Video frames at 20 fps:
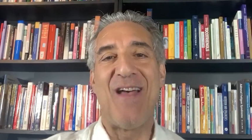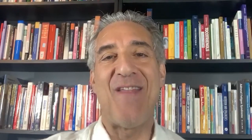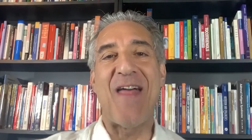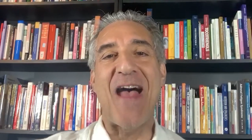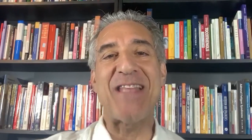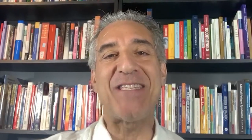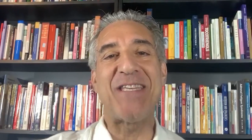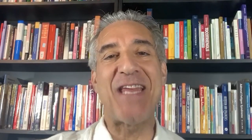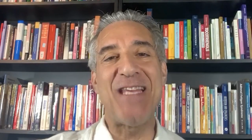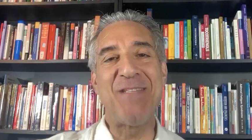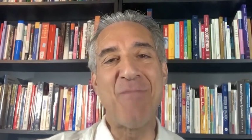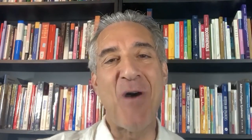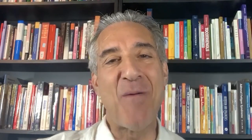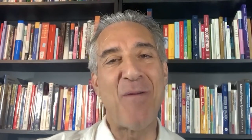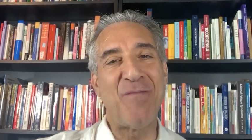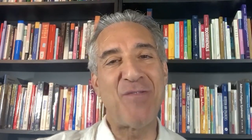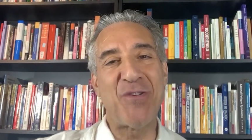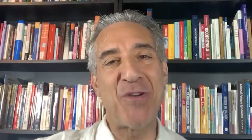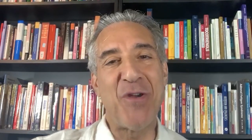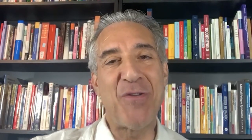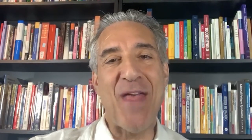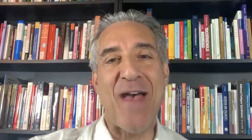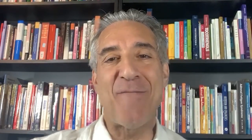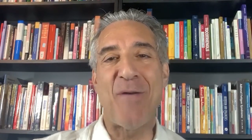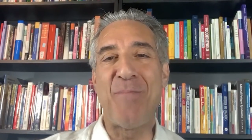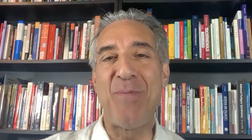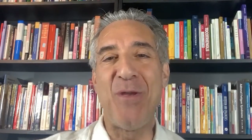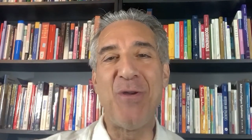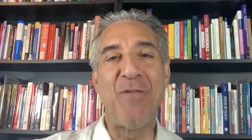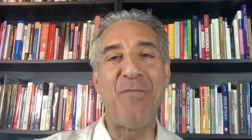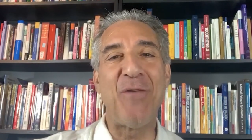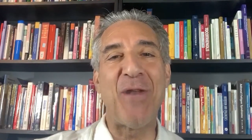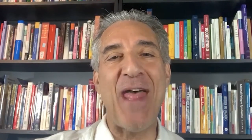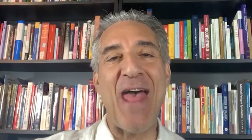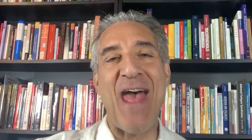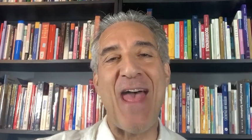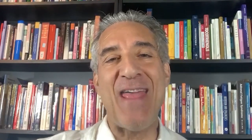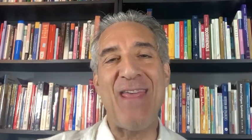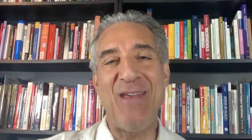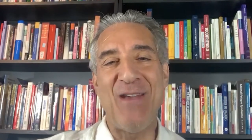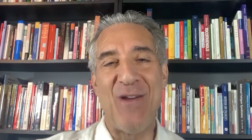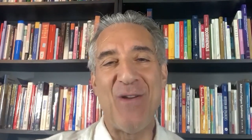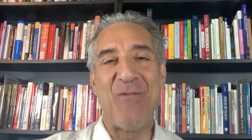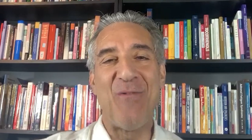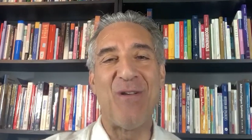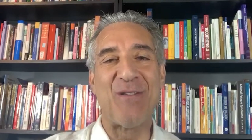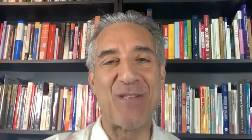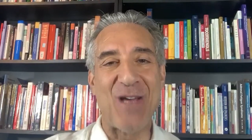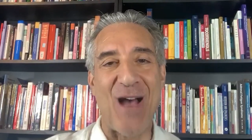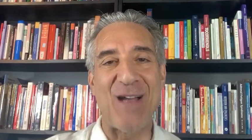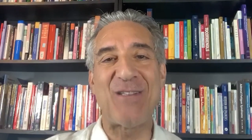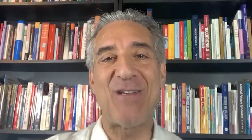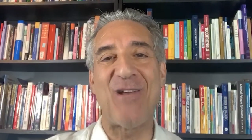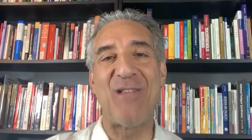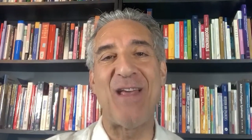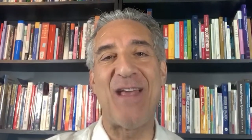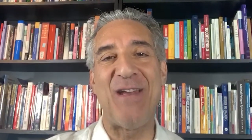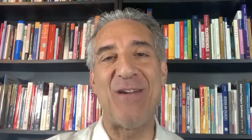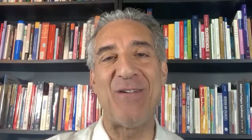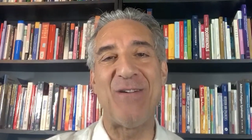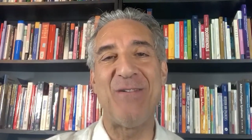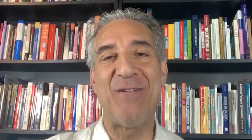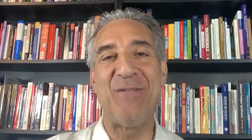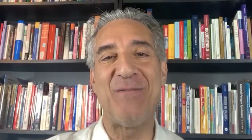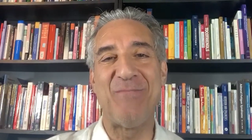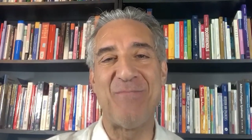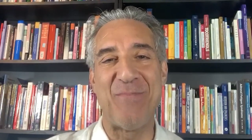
That's today's moment of truth. Have a beautiful day. We'll talk to y'all later.